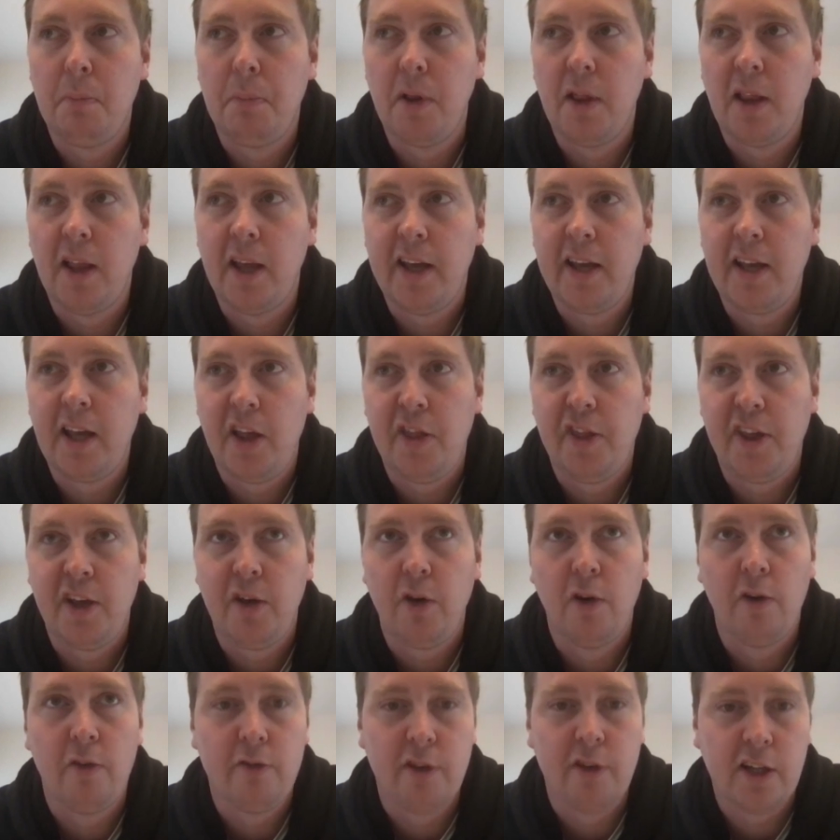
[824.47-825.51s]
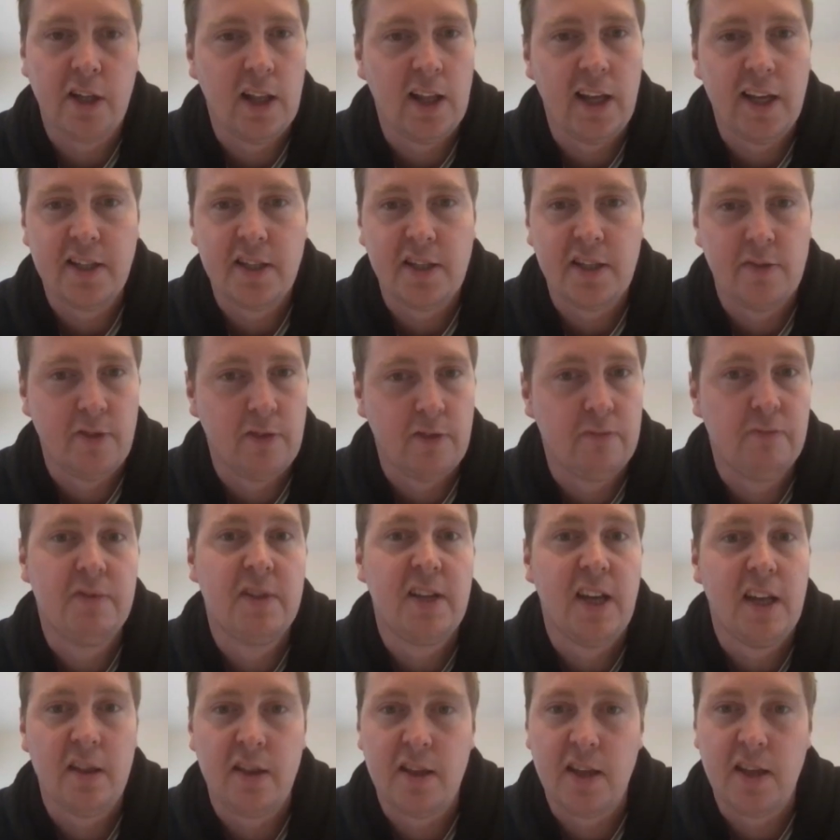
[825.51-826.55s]
But like, I think over a collective of
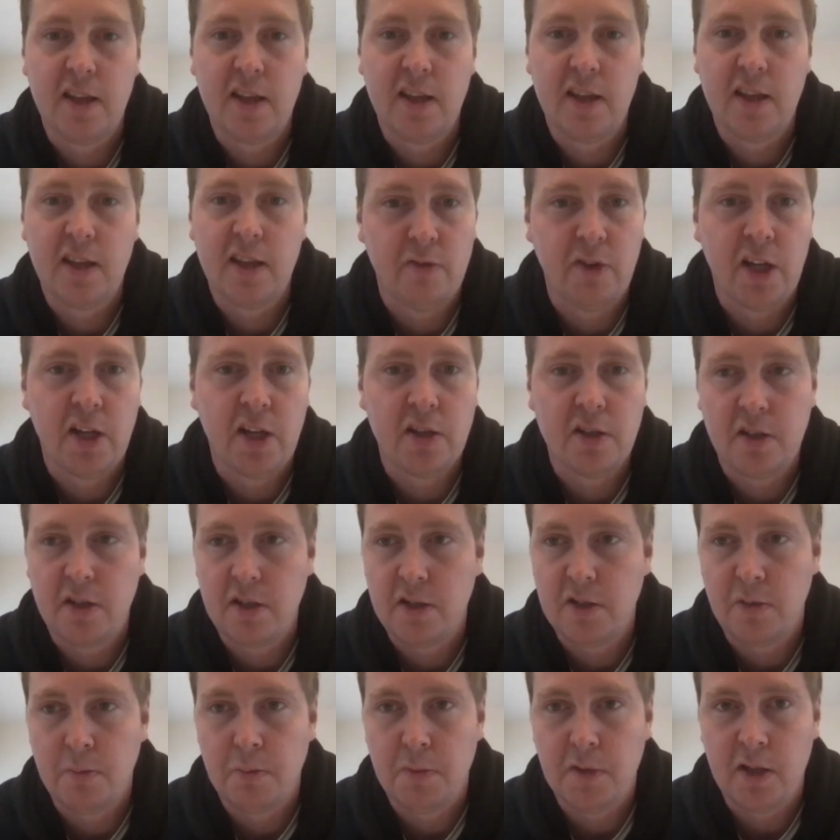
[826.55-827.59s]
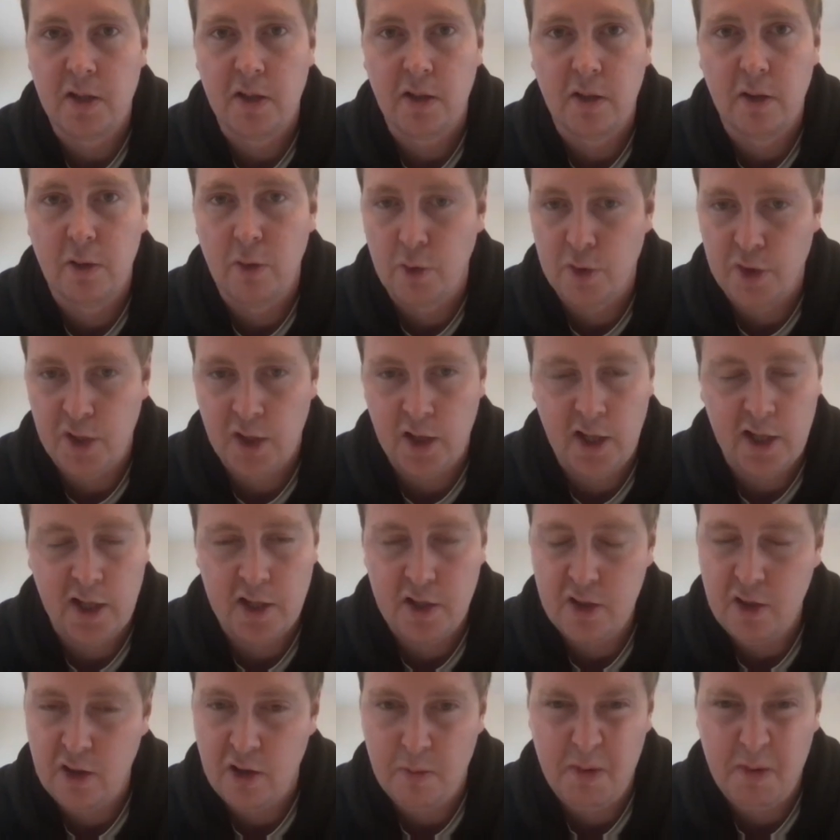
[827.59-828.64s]
10,000 events or something, the closing line
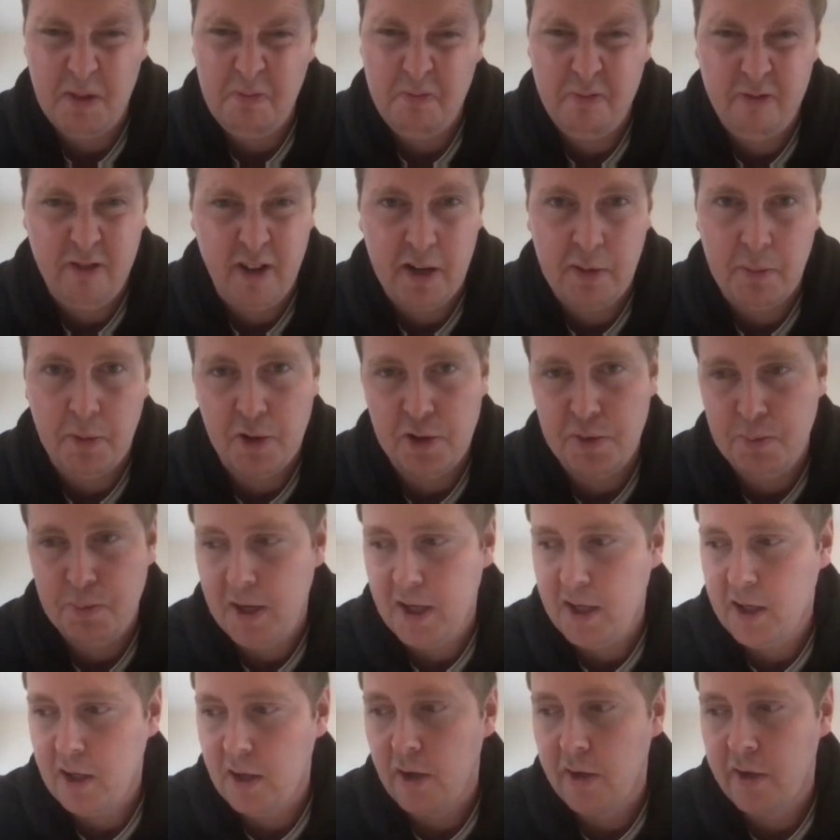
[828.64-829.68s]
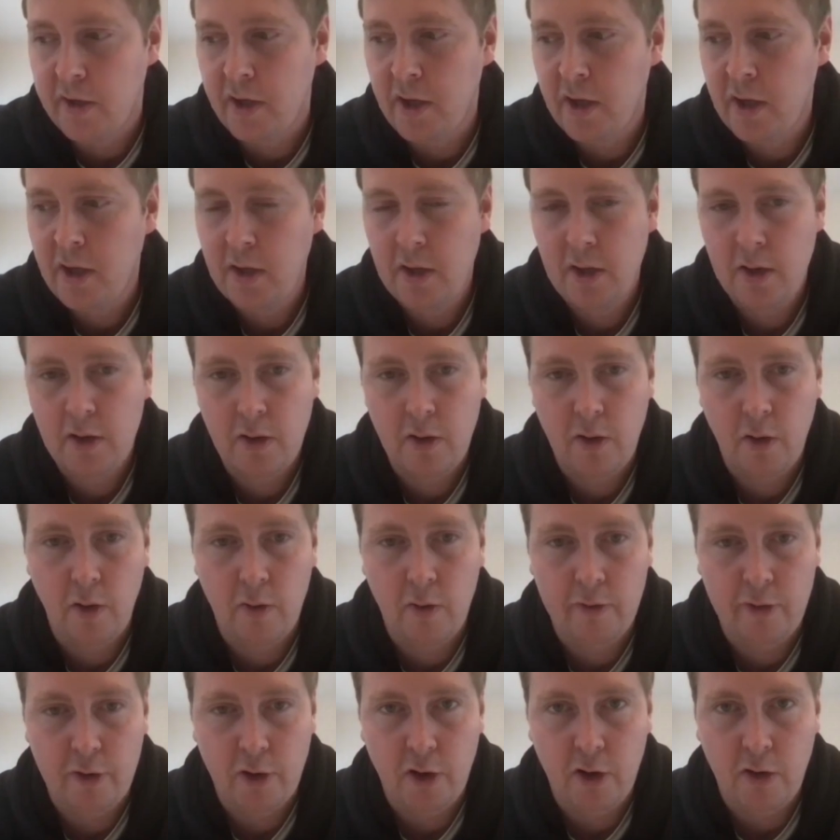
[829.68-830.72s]
is going to be pretty much bang on
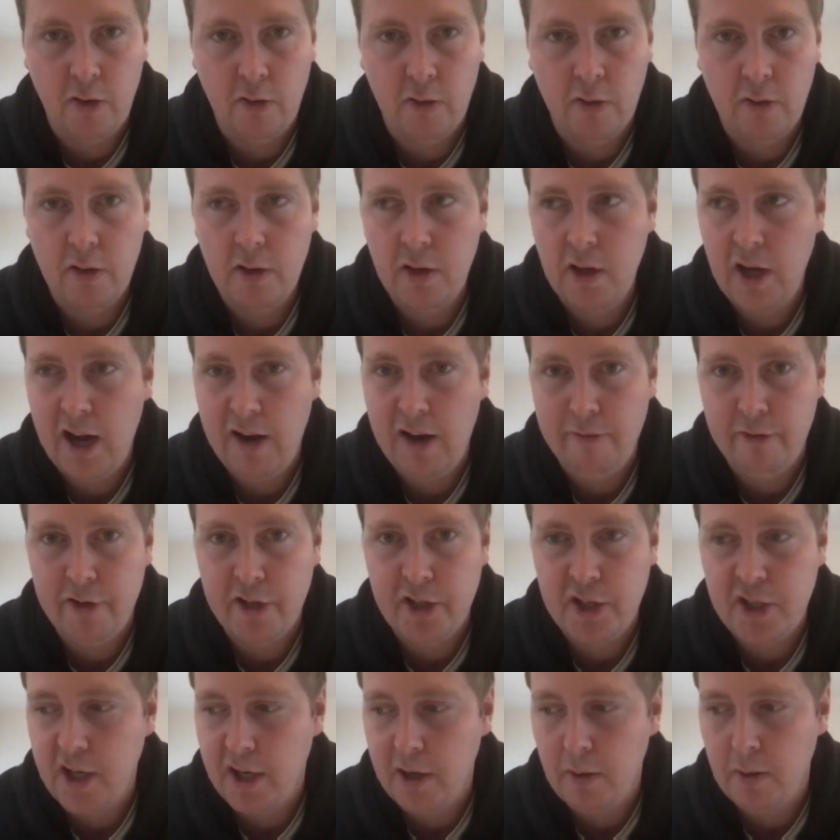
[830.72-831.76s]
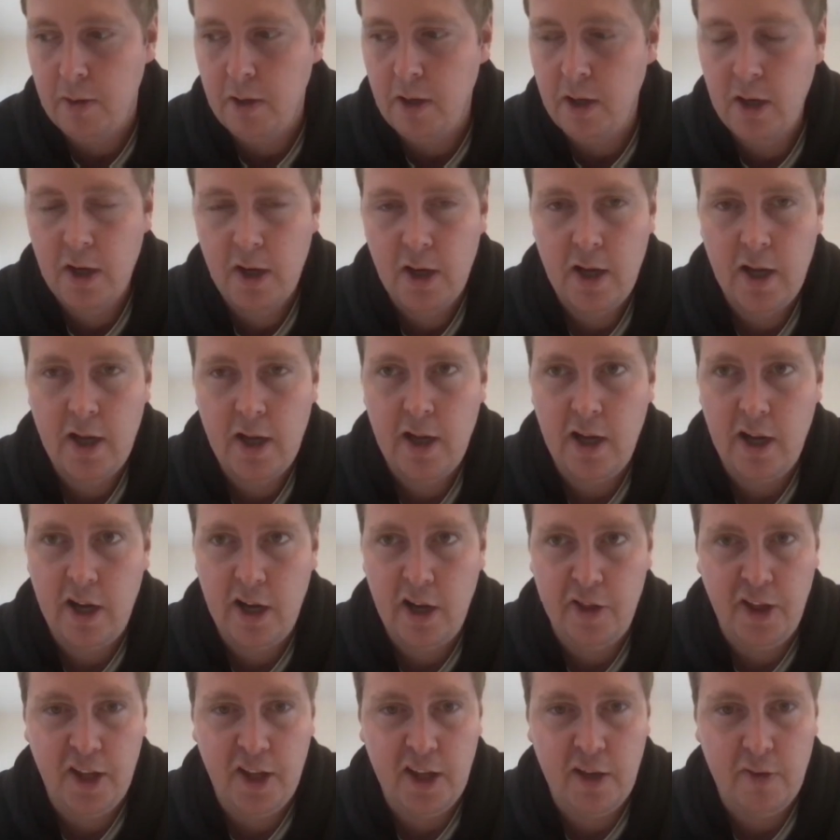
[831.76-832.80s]
overall, averaged out. And I
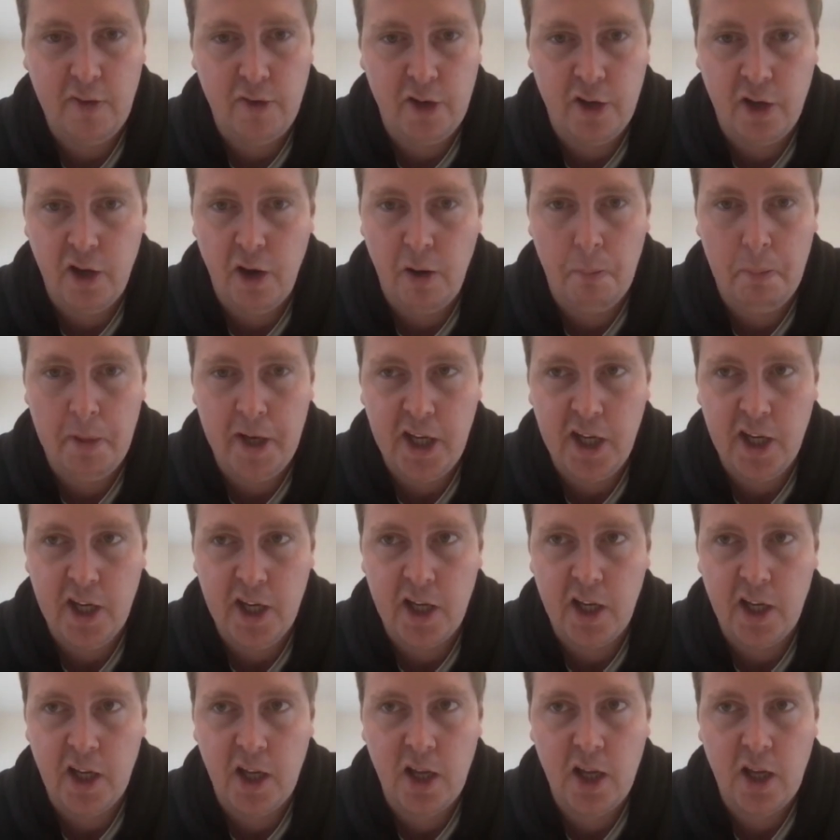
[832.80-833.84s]
think if you're not beating it,